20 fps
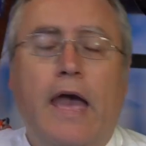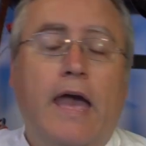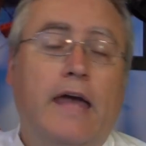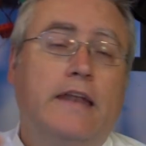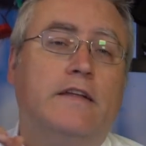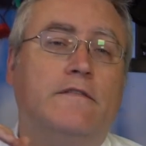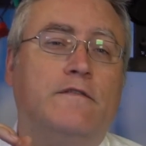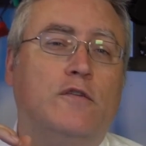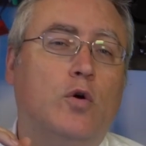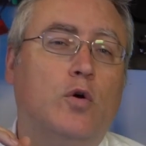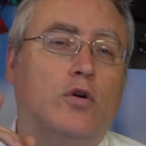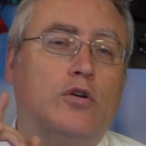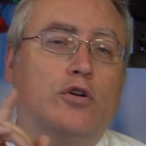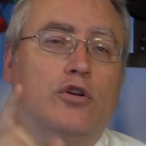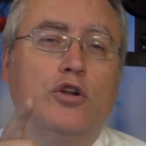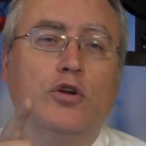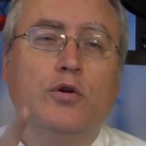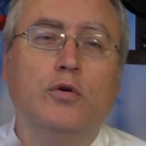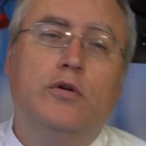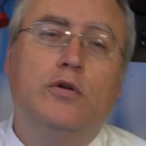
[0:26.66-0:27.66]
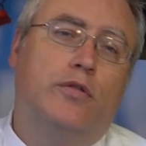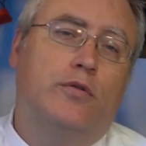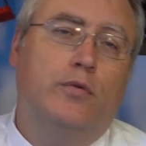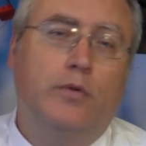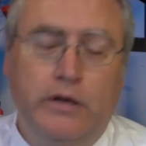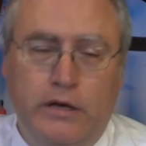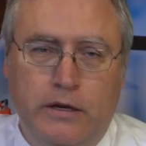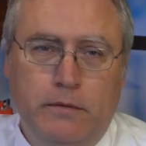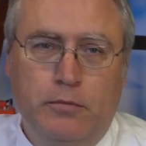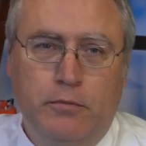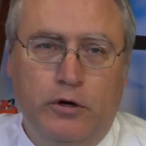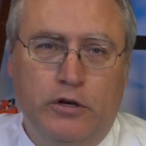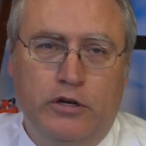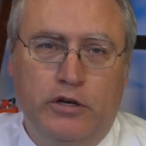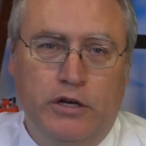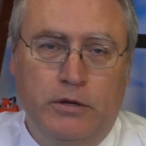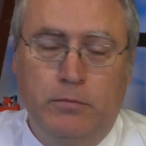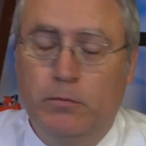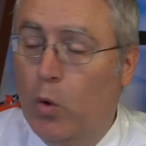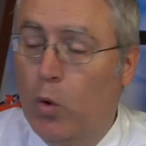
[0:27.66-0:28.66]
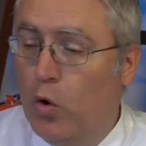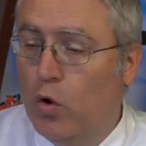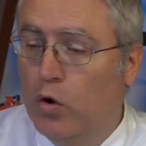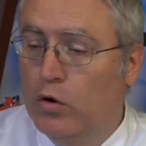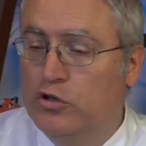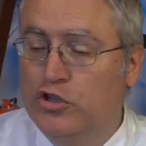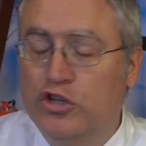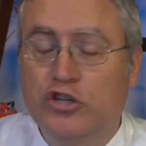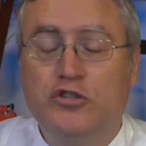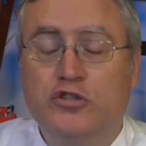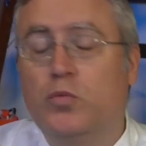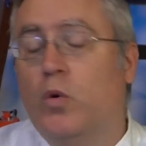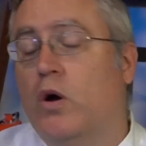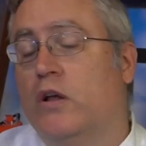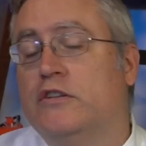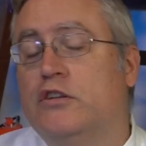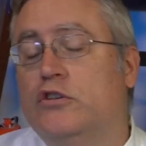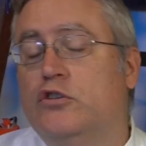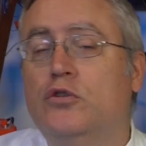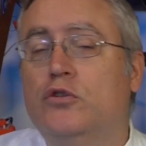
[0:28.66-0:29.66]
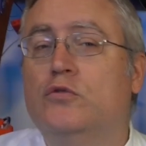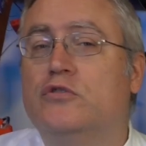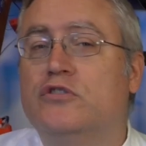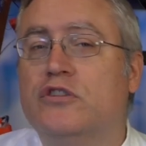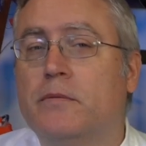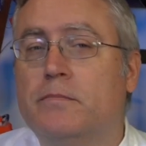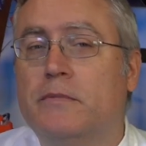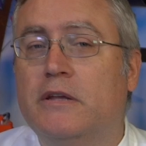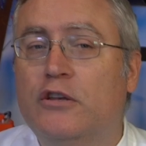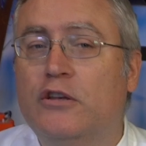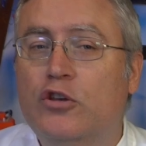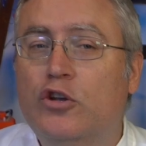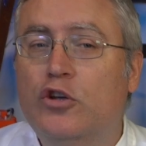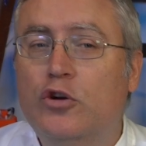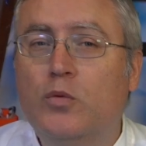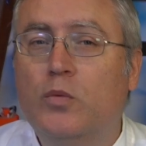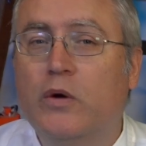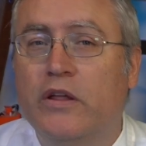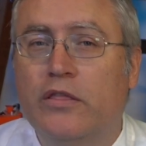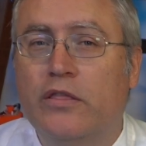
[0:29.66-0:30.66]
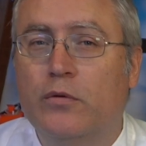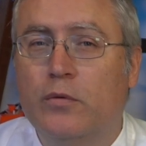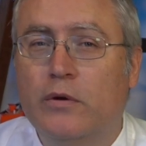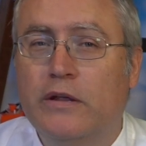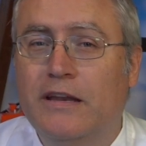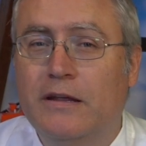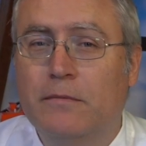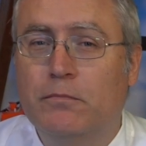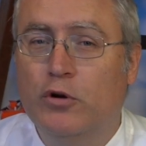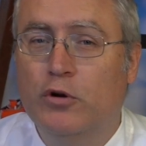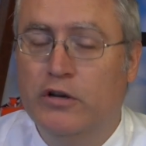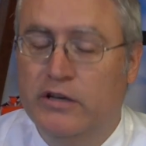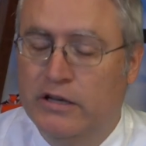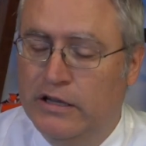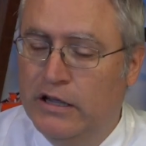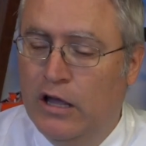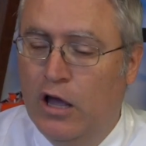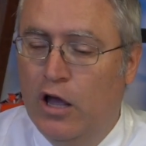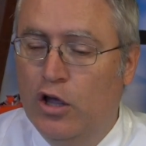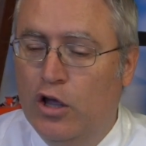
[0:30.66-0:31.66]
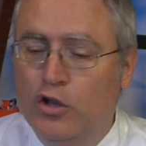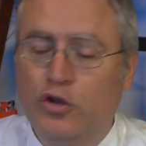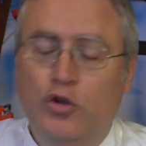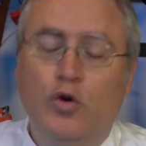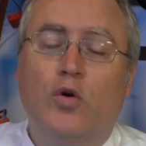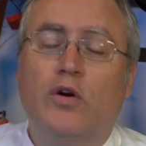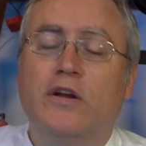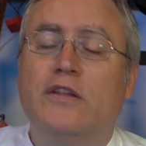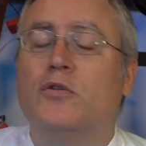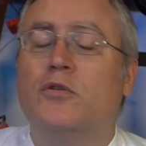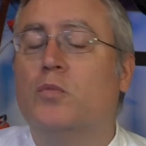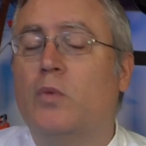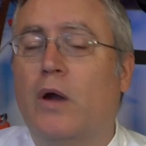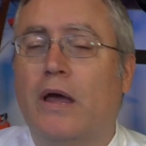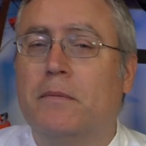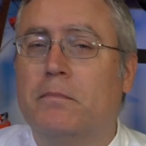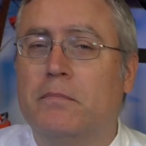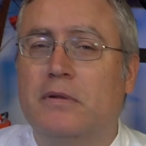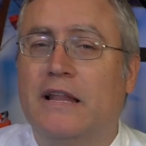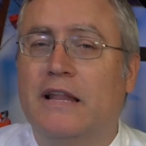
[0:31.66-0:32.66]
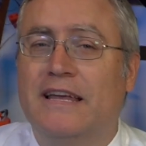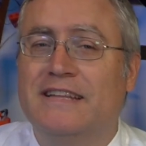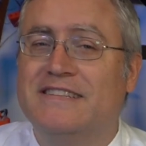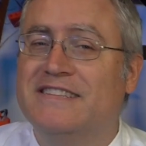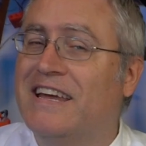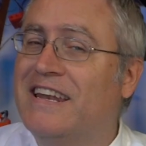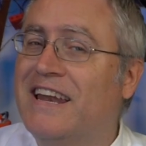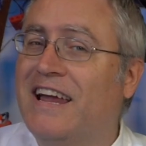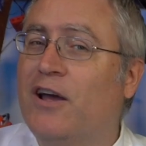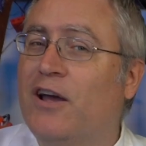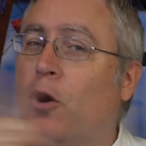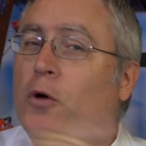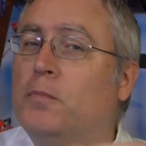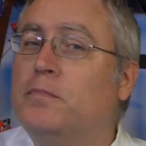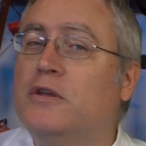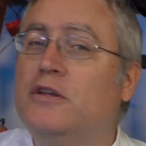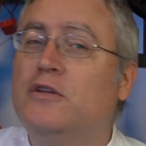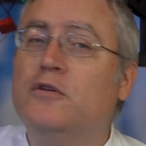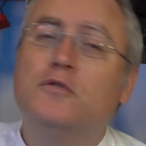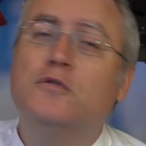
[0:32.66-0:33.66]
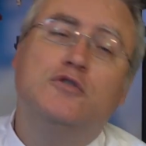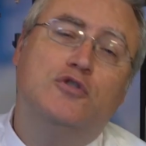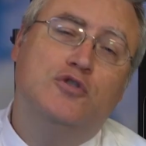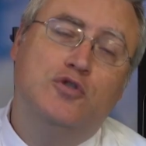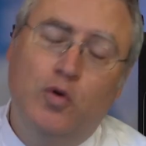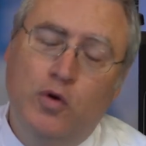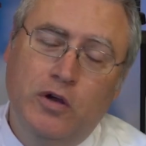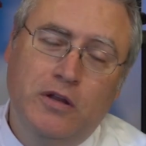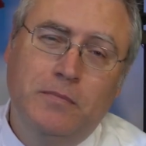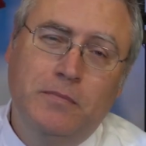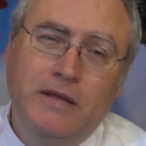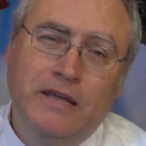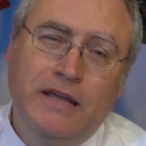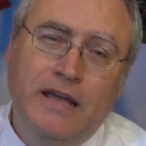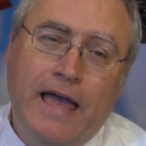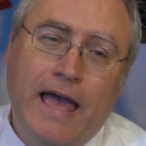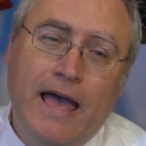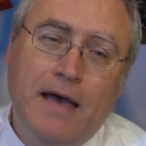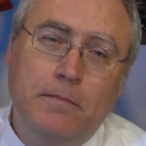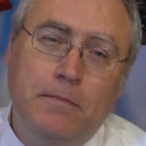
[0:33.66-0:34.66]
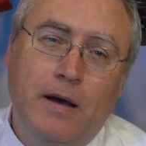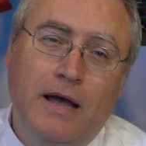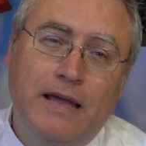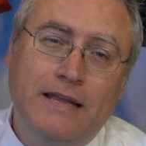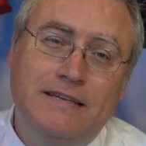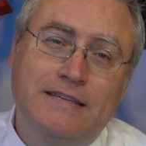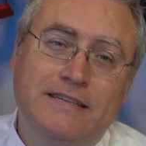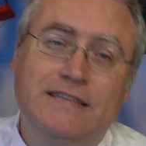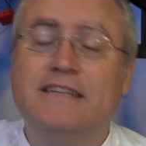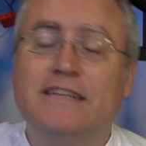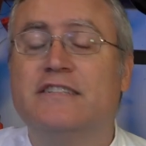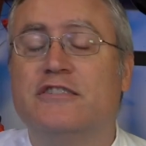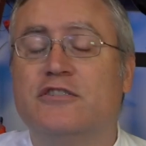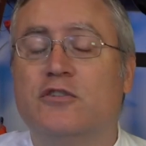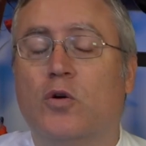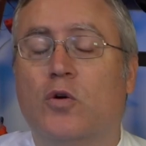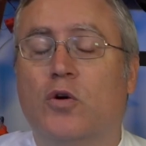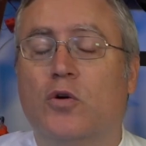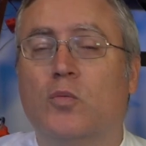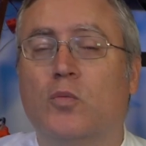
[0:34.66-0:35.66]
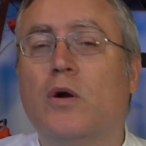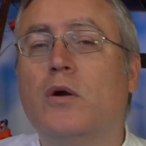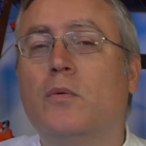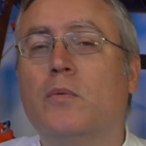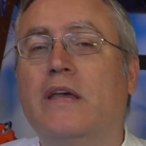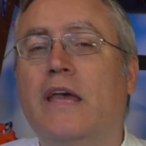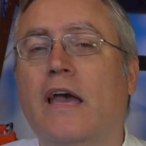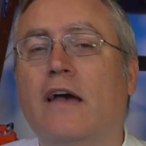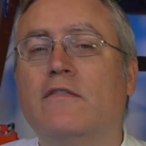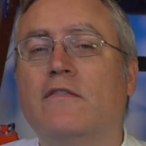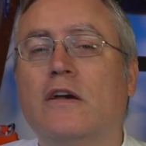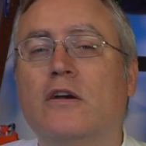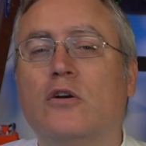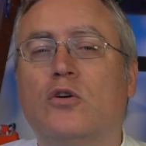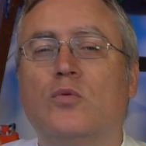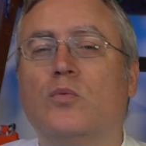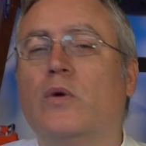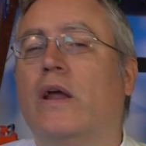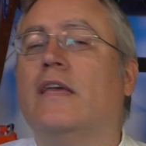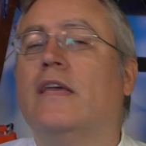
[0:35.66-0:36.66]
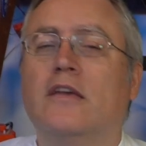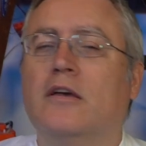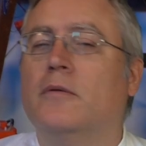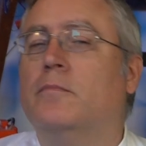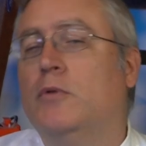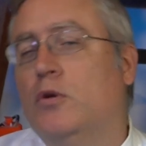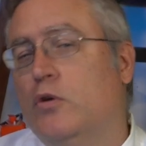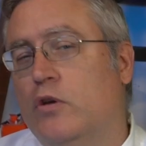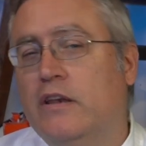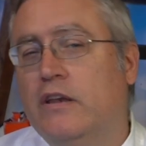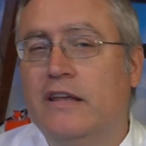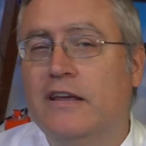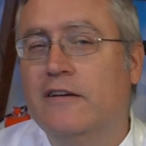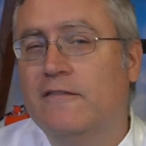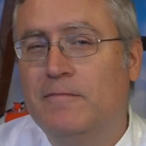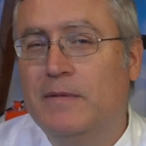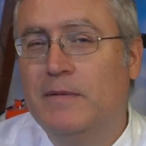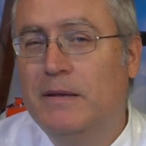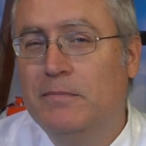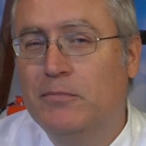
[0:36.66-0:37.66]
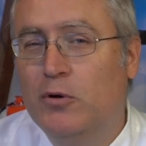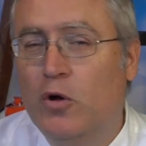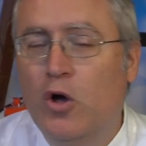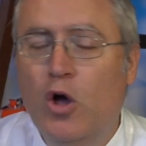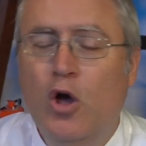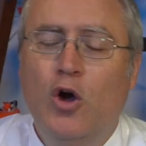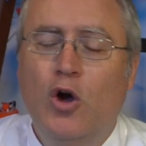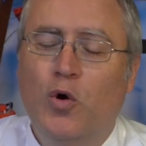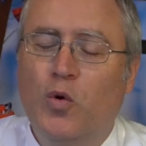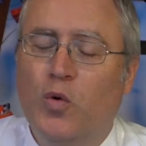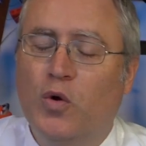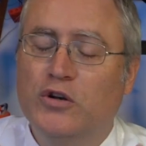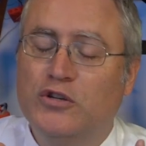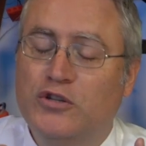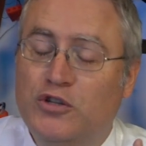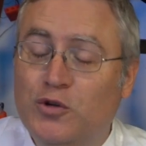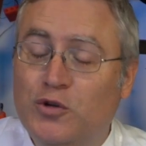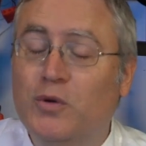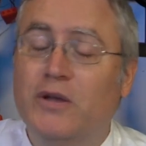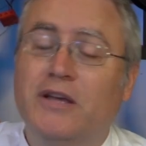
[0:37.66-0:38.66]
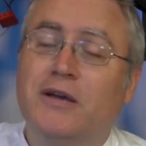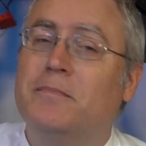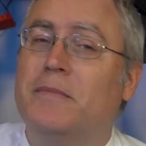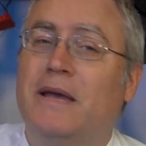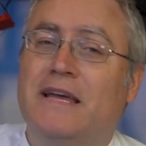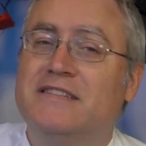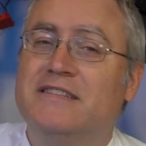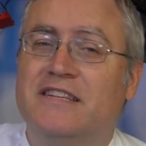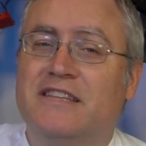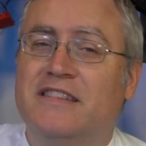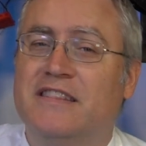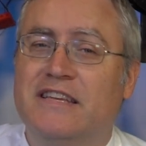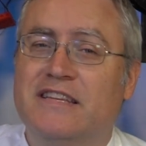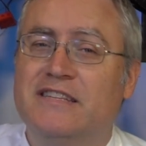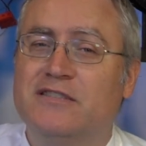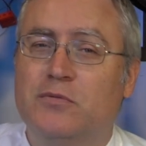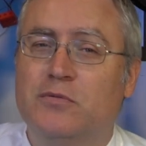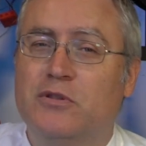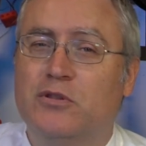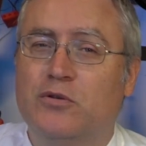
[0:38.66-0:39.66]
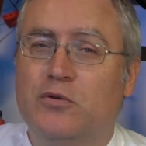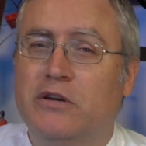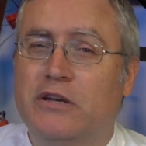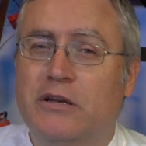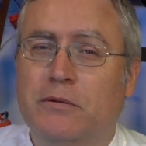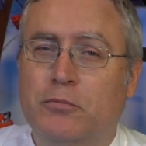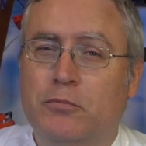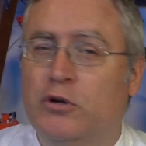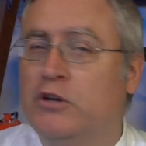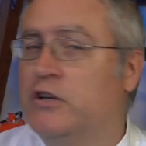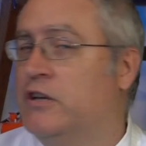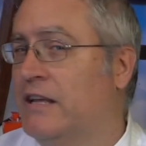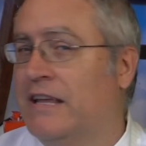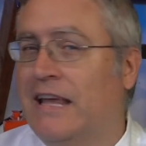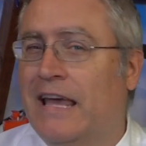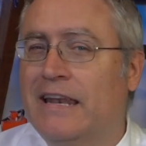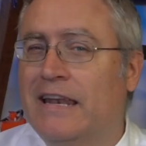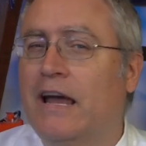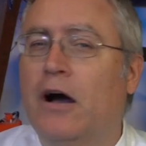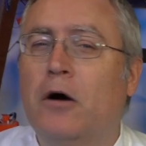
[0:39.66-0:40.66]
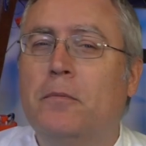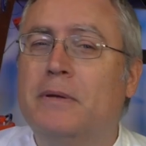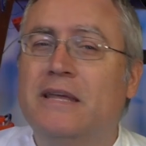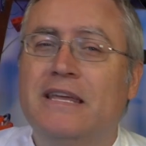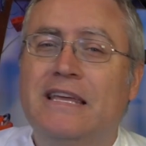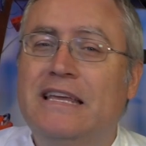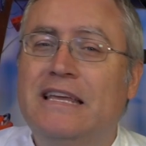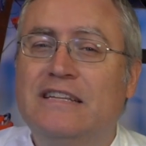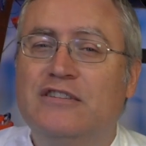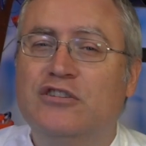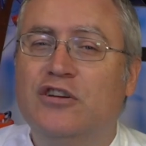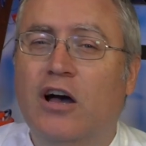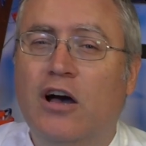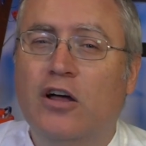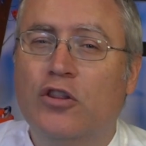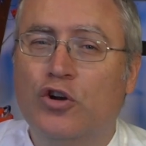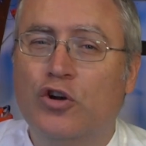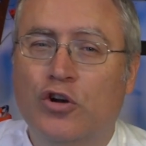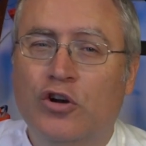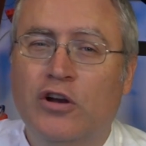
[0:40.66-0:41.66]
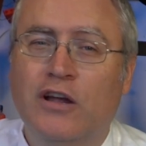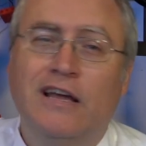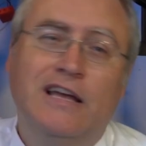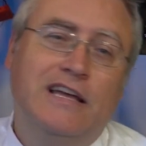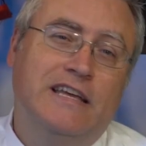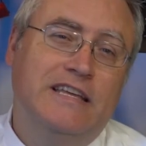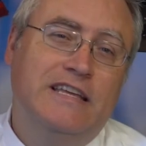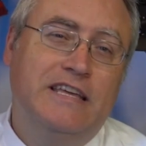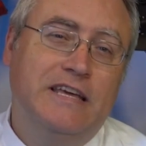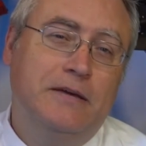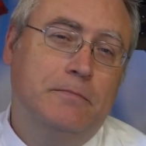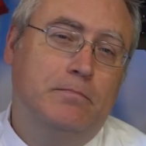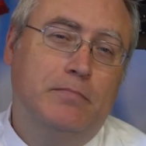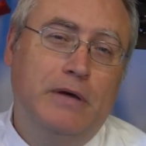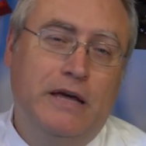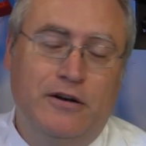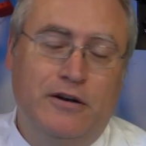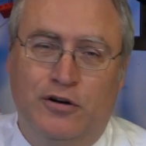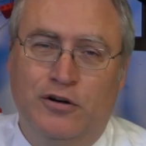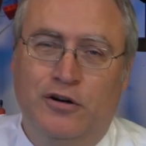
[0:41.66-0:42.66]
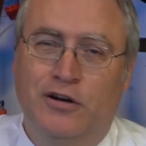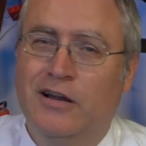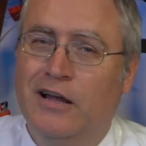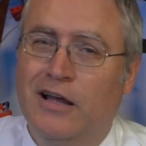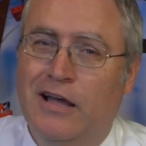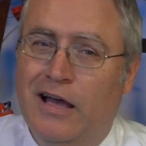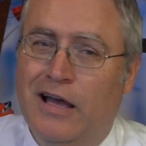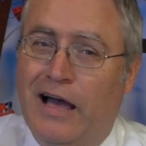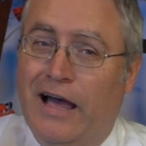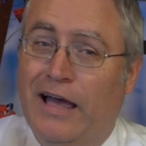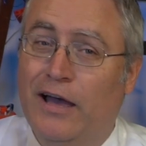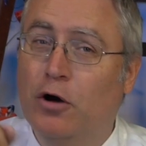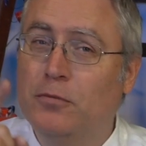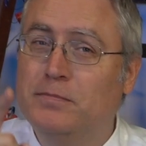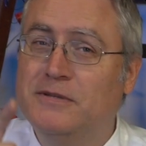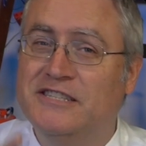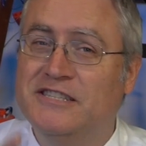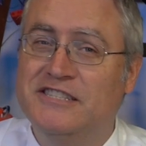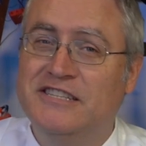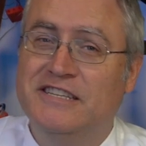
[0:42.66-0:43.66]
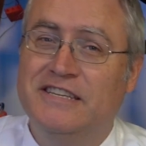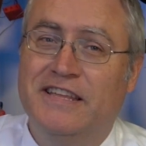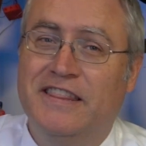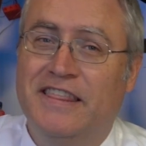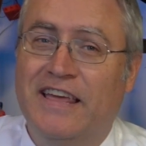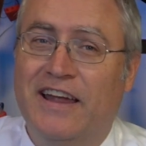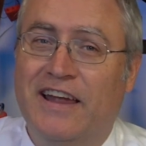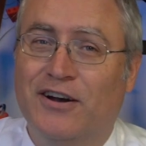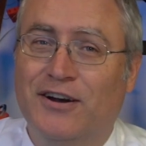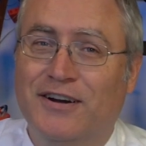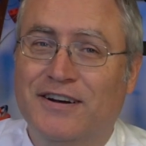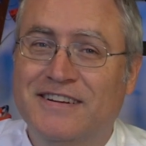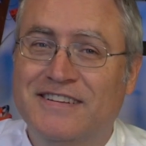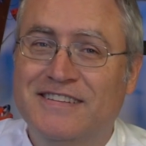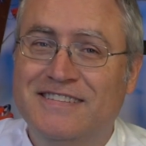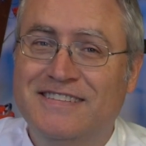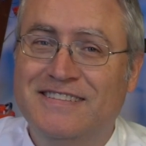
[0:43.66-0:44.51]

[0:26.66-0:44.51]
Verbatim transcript: And if you're new to 3D printing or just want to do something new with 3D printing, you're in the right place. And I hope that you'll join me at my Discord, where we have a great community of people who are doing amazing things with 3D printing and helping each other get better. I hope to see you there.